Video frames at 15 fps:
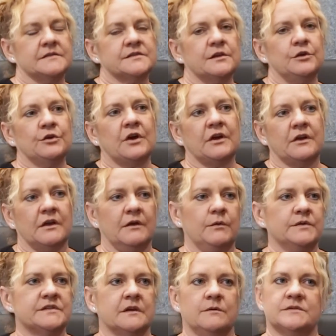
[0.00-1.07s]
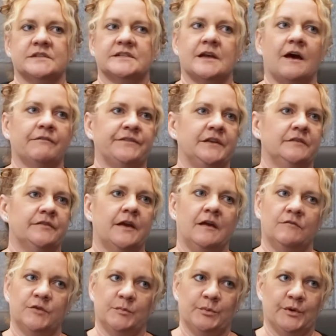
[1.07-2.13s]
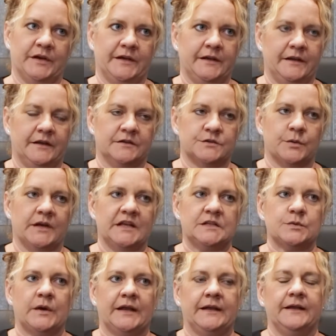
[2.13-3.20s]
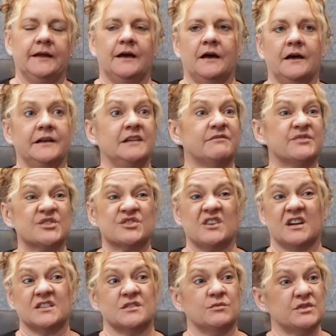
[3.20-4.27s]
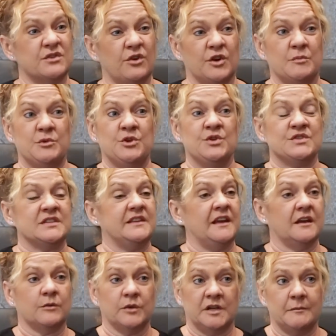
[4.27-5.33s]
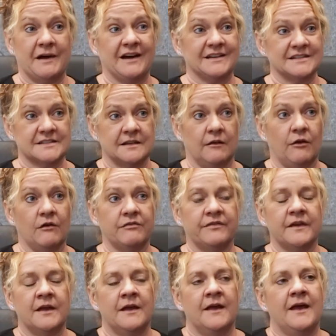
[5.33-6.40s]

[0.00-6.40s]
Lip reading: So look, it was a tough year for everybody in 2020, and infrastructure was not immune to the equity market sell-off.